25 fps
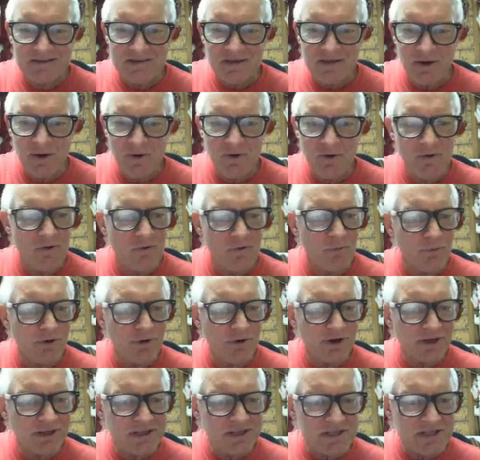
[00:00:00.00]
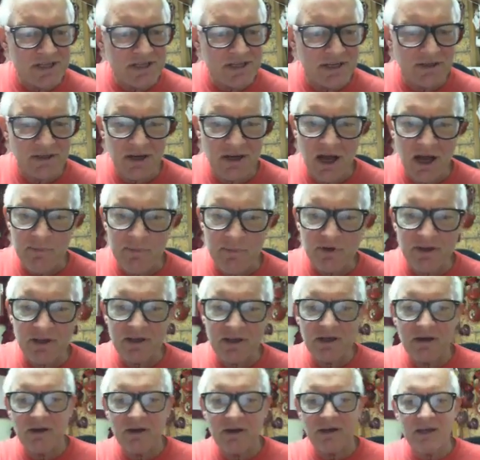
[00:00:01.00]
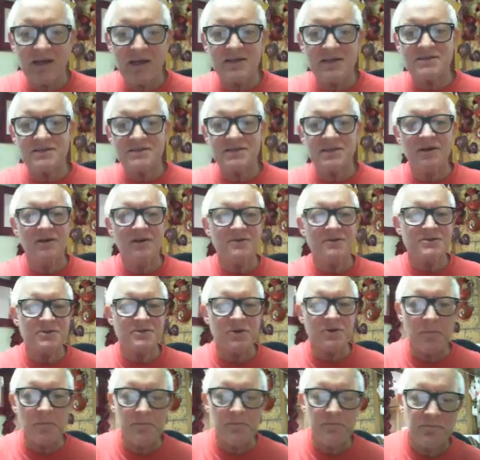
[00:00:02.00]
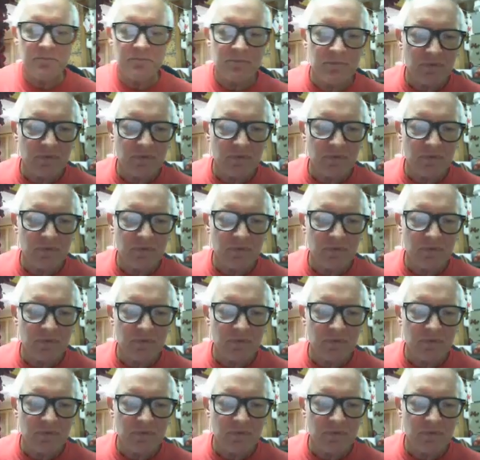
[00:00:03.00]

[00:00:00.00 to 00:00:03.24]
So, we're going to send a copy to Kerry Cassidy also.